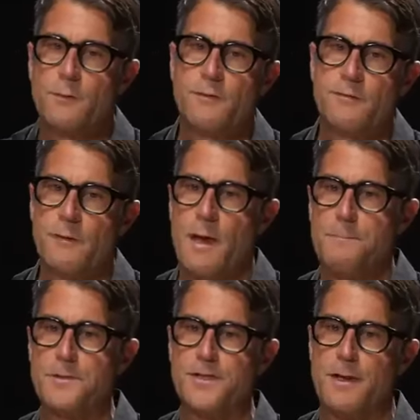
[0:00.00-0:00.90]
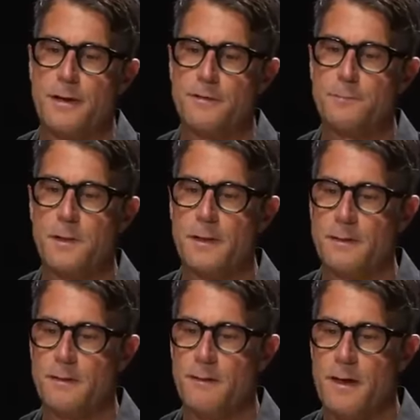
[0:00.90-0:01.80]
does epigenetics play
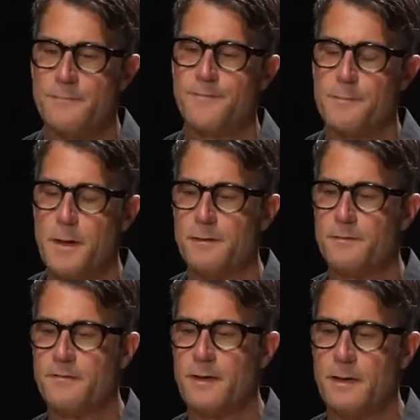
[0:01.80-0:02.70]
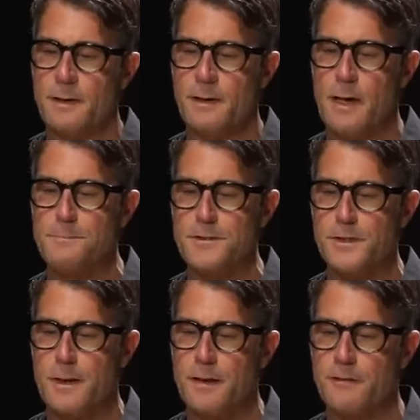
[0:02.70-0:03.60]
into that? From my understanding,
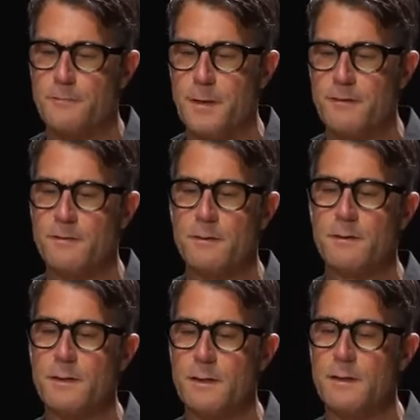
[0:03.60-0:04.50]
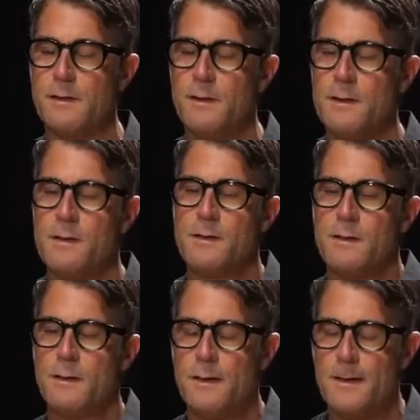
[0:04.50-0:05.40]
epigenetics basically
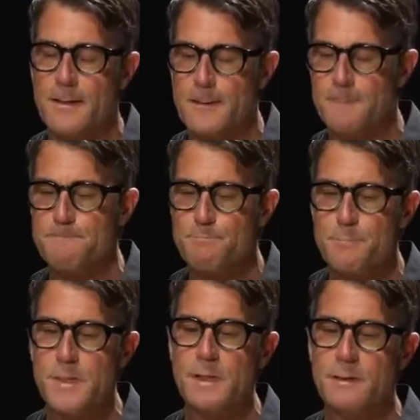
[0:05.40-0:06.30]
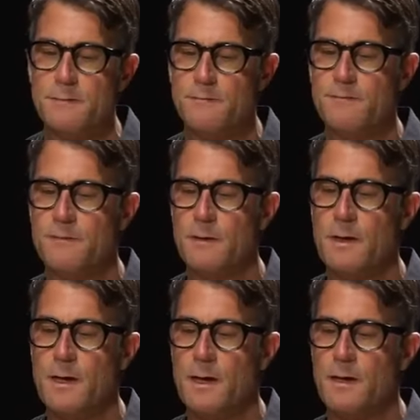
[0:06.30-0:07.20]
um, means
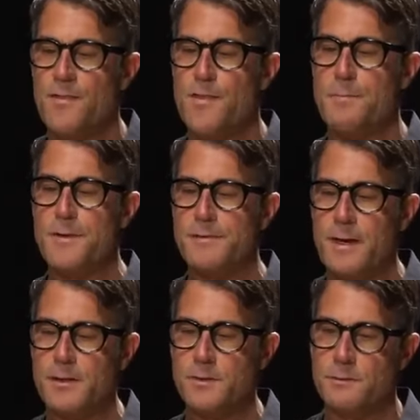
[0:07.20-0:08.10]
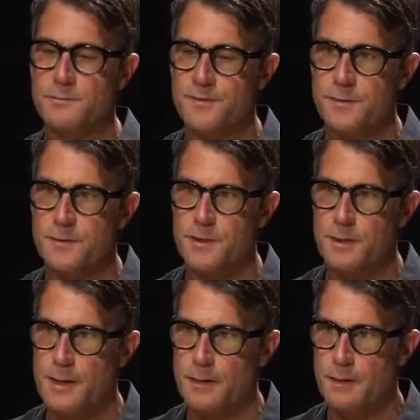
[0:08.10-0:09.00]
uh, the potential for
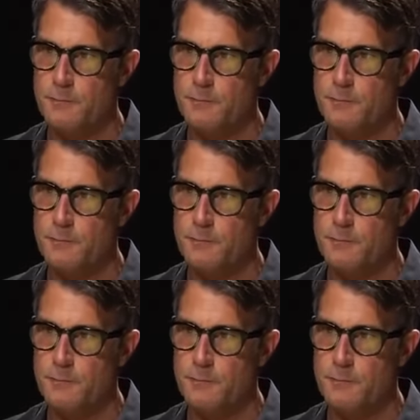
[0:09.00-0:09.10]
genetic